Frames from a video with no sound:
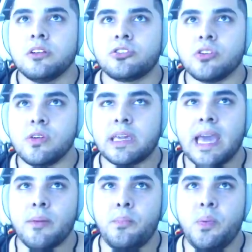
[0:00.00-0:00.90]
So you
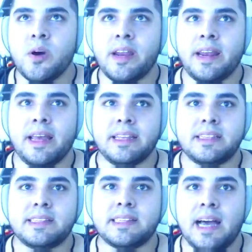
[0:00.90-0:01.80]
can't put it
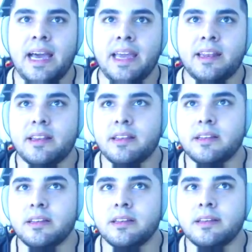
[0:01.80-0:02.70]
inside
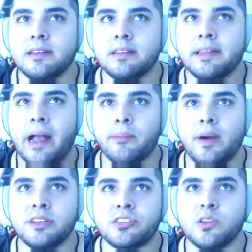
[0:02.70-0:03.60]
that
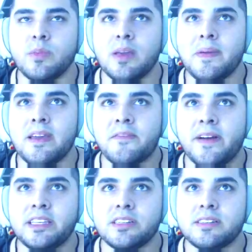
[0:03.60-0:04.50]
much. So maybe if
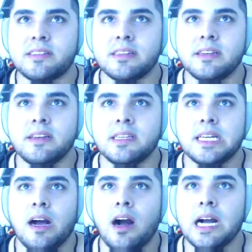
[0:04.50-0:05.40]
I just
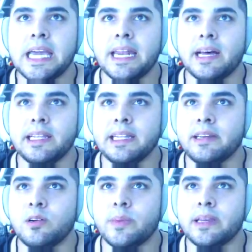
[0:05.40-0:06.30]
hug it a little